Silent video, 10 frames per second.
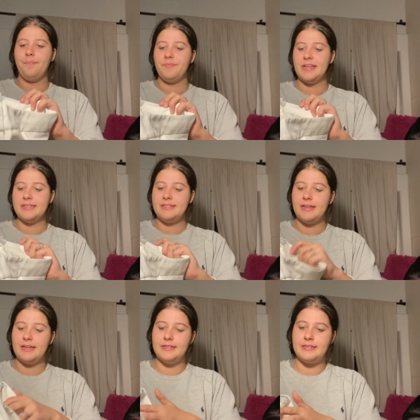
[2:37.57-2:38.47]
This
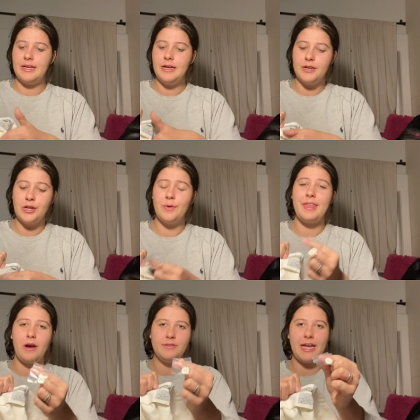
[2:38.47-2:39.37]
is new
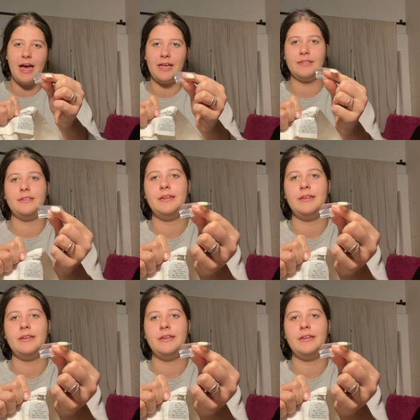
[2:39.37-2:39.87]
without tags.